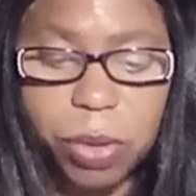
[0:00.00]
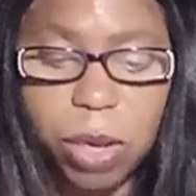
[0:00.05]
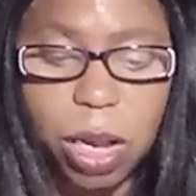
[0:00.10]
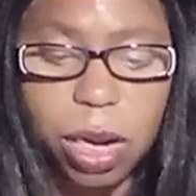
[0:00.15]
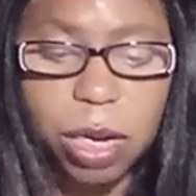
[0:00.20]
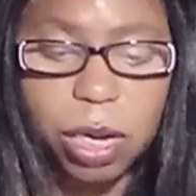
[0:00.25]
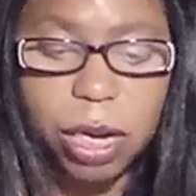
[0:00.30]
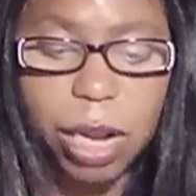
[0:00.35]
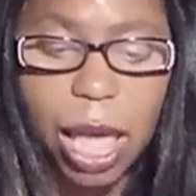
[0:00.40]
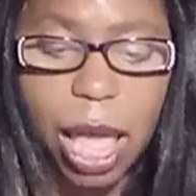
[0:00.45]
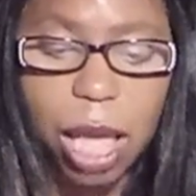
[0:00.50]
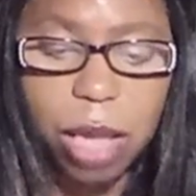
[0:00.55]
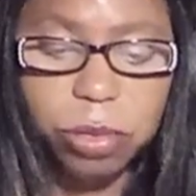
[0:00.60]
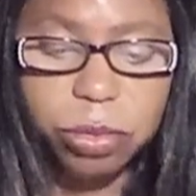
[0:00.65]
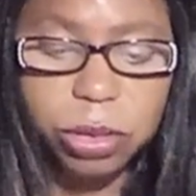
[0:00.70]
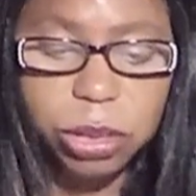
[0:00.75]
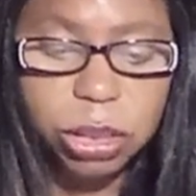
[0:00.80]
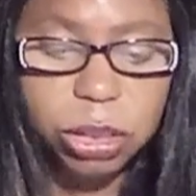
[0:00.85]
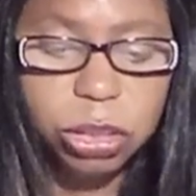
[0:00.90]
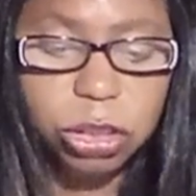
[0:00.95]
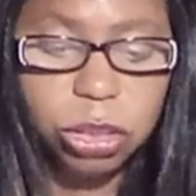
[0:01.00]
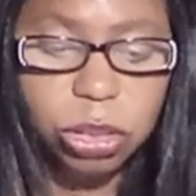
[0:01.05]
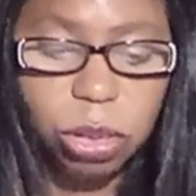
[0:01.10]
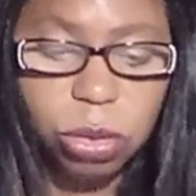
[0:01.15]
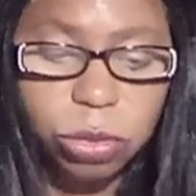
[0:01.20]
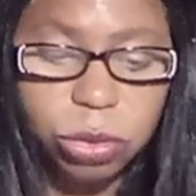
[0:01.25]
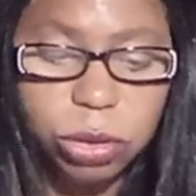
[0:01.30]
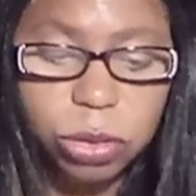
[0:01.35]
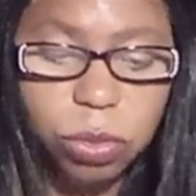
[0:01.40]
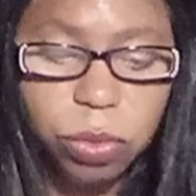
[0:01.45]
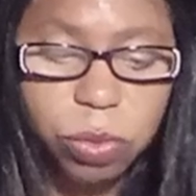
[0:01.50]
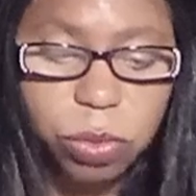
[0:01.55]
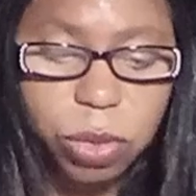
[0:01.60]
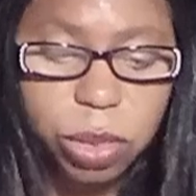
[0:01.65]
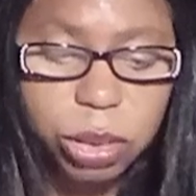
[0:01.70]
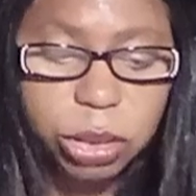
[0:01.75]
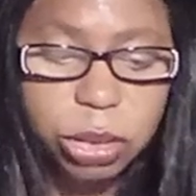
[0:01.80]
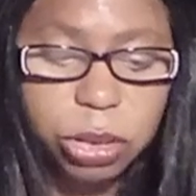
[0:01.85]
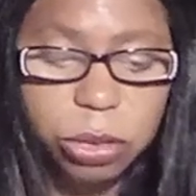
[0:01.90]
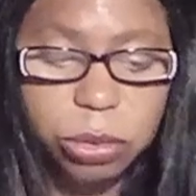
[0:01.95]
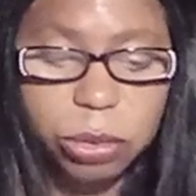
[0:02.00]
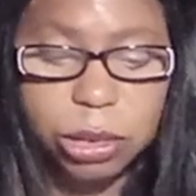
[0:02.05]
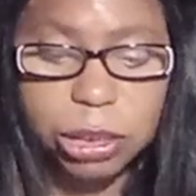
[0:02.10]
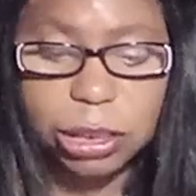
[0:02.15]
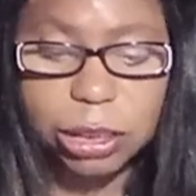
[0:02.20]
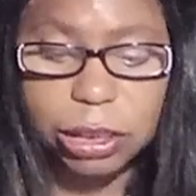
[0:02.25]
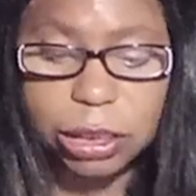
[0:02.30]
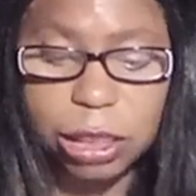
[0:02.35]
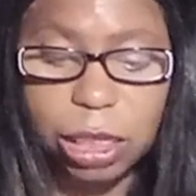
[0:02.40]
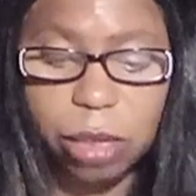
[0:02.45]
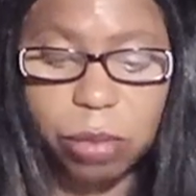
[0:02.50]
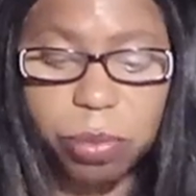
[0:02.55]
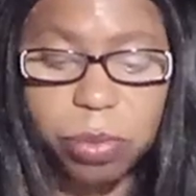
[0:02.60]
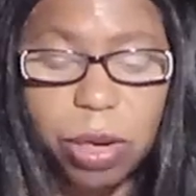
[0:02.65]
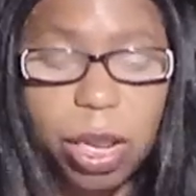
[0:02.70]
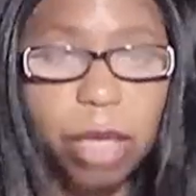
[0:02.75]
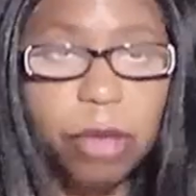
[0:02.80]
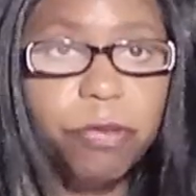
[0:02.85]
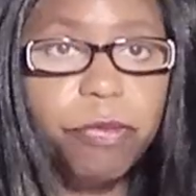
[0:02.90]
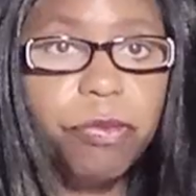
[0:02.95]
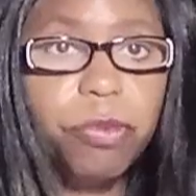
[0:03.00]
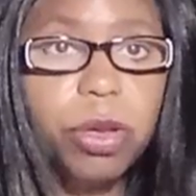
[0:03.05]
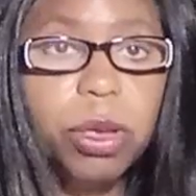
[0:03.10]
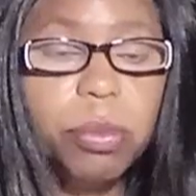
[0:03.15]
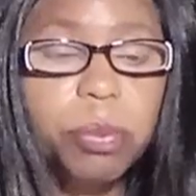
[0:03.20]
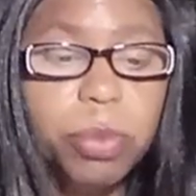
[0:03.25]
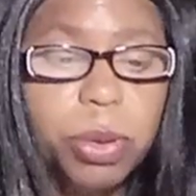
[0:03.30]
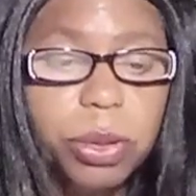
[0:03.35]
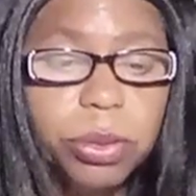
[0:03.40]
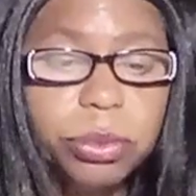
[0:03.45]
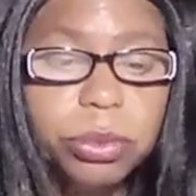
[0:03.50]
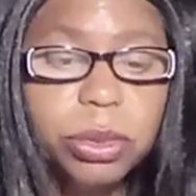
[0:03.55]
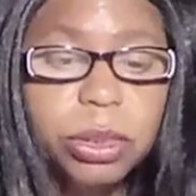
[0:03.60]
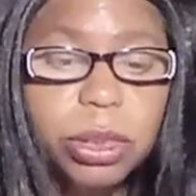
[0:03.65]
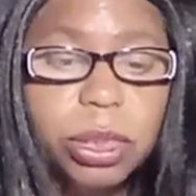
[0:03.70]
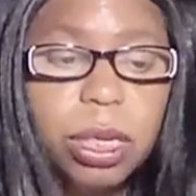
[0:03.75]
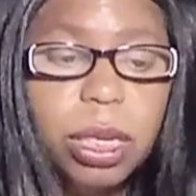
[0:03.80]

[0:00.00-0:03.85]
allowing His chosen ones to escape like free birds.